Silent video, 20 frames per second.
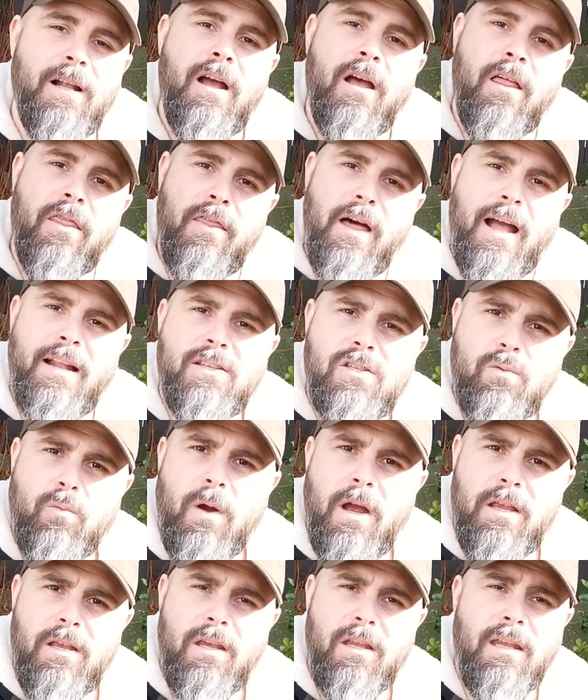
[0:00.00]
That's
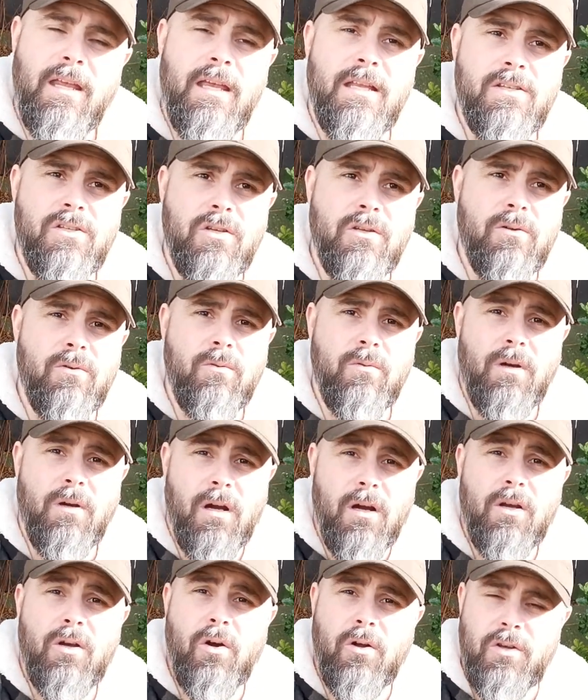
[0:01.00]
when you need to
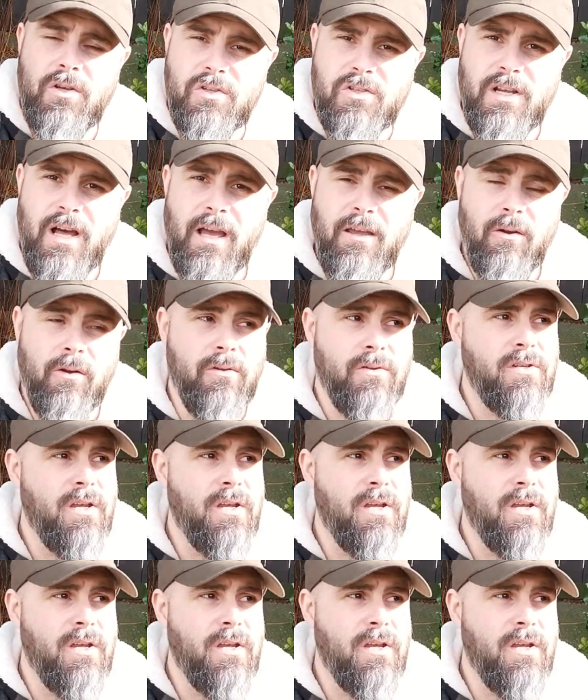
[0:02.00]
cut your scions.